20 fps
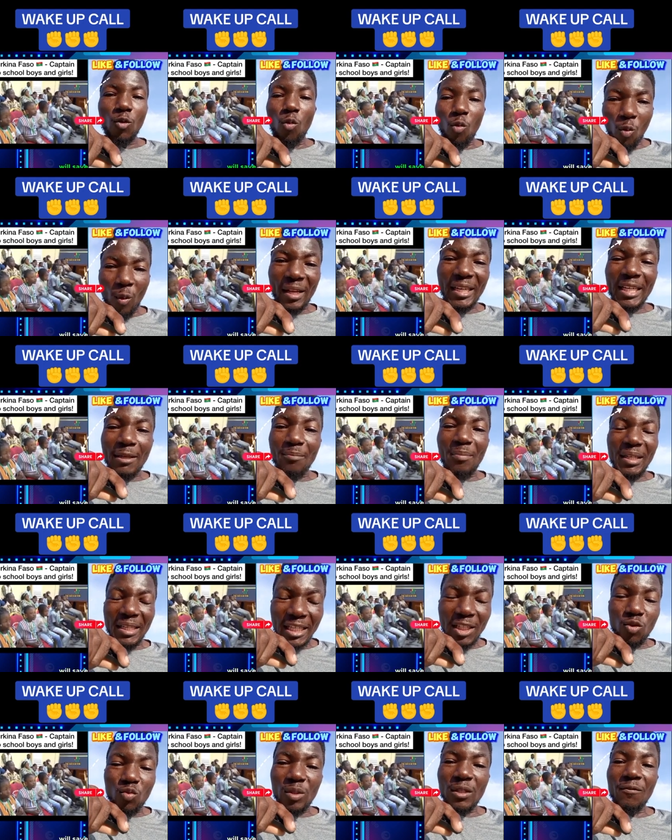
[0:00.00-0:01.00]
you when they
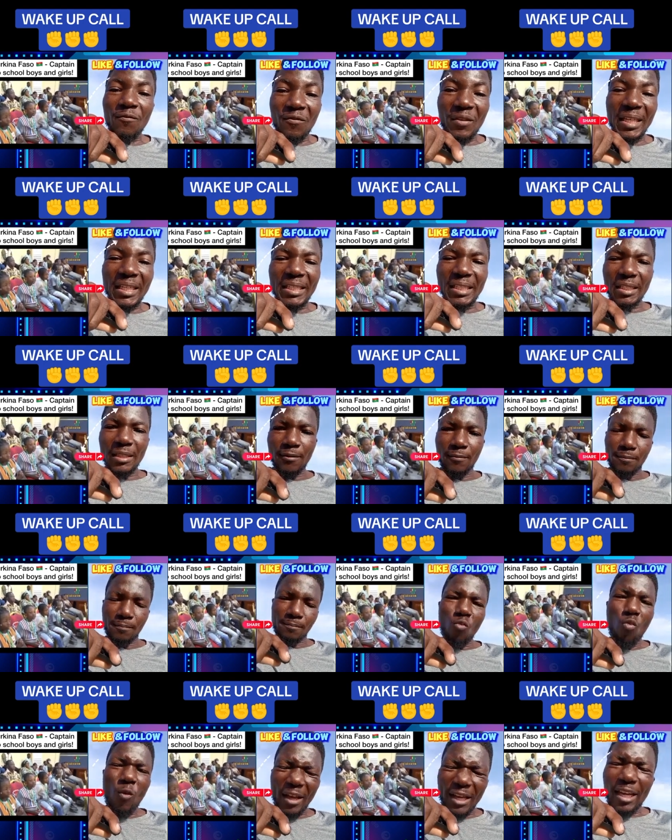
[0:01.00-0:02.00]
begin to invade.
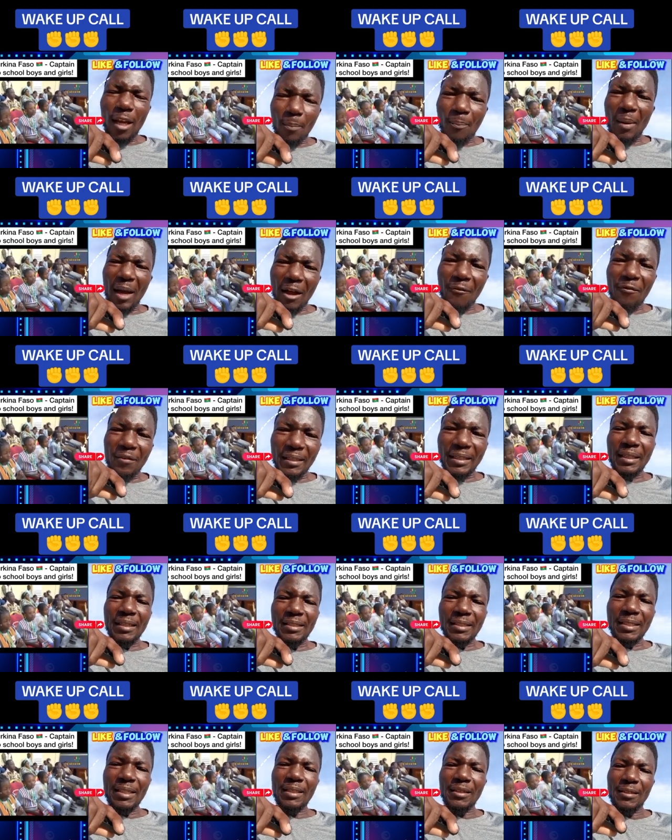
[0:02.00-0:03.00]
Wake up,
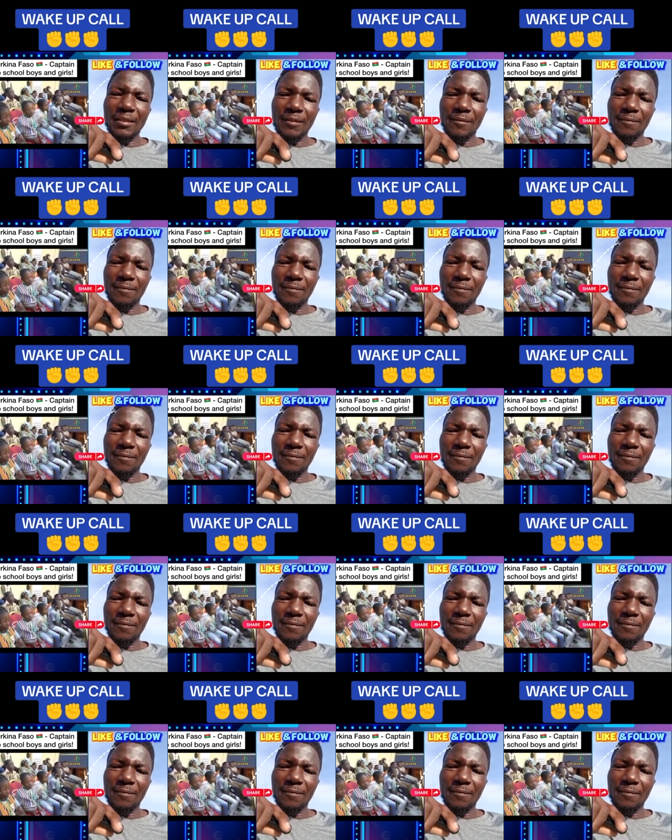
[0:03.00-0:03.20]
Africans.